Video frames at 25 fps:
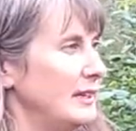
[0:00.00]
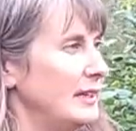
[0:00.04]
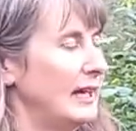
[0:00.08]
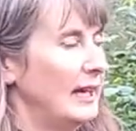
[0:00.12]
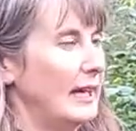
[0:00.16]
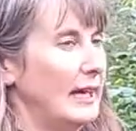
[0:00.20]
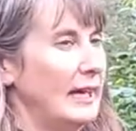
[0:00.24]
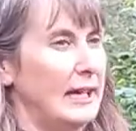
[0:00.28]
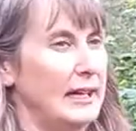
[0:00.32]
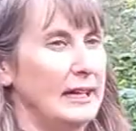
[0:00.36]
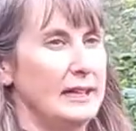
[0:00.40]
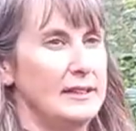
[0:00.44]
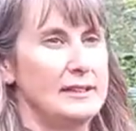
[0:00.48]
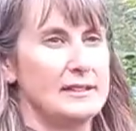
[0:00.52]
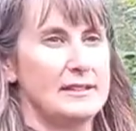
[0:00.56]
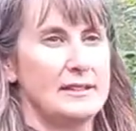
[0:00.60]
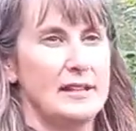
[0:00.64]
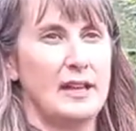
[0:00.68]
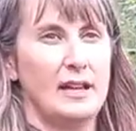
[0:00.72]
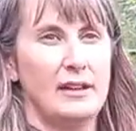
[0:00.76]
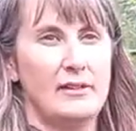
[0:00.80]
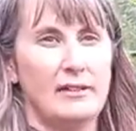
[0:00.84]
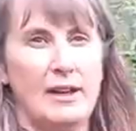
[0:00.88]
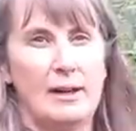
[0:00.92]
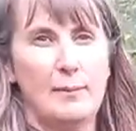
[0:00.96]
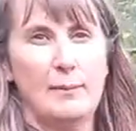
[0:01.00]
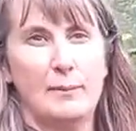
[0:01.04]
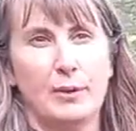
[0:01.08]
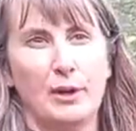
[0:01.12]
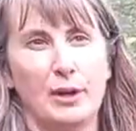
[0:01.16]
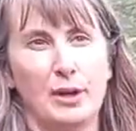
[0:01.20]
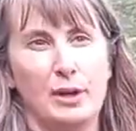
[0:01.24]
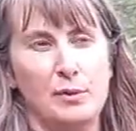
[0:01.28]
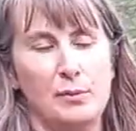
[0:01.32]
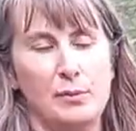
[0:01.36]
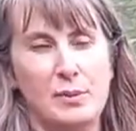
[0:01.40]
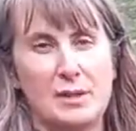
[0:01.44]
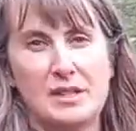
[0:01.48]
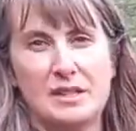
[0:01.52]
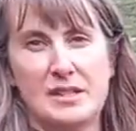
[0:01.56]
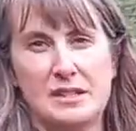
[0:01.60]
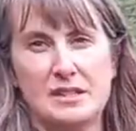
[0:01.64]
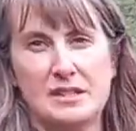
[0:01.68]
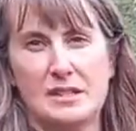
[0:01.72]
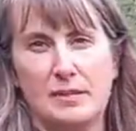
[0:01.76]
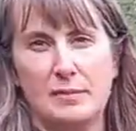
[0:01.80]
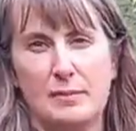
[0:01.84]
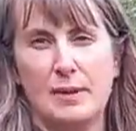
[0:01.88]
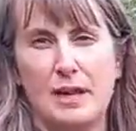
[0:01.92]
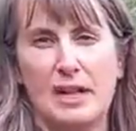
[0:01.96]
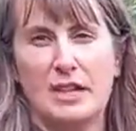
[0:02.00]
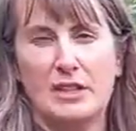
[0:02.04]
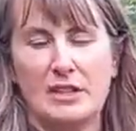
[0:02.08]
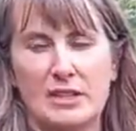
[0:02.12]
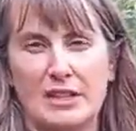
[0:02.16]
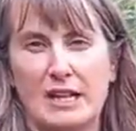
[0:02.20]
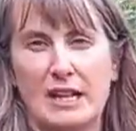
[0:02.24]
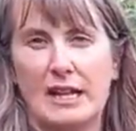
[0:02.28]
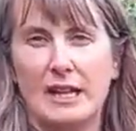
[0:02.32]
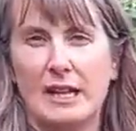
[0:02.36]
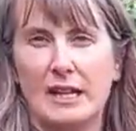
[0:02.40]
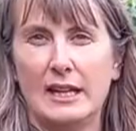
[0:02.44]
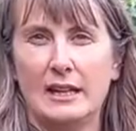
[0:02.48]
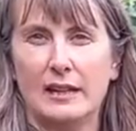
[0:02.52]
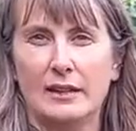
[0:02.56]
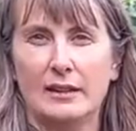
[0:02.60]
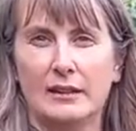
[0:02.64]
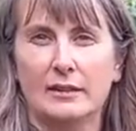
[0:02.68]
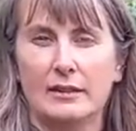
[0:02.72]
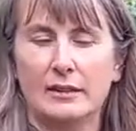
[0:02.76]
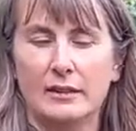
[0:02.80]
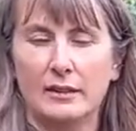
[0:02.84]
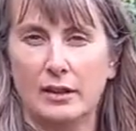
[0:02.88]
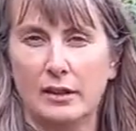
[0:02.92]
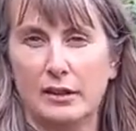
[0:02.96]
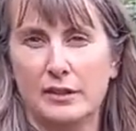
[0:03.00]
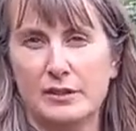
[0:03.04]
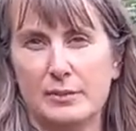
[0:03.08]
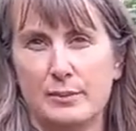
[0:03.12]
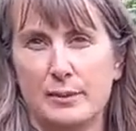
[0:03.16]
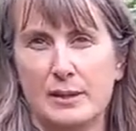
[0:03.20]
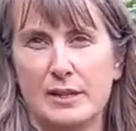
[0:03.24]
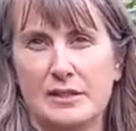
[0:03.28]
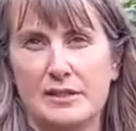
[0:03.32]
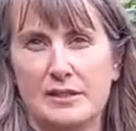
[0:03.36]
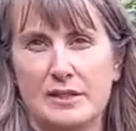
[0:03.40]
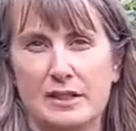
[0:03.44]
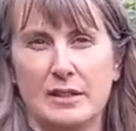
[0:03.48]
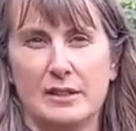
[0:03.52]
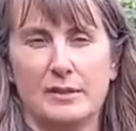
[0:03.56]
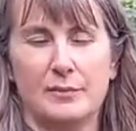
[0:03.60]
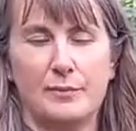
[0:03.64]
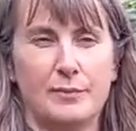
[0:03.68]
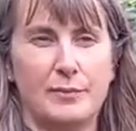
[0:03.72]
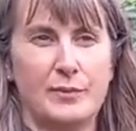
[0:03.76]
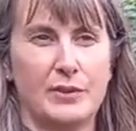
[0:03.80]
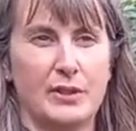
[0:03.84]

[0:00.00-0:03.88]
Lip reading: And here at Embercombe we did some hedge laying last winter.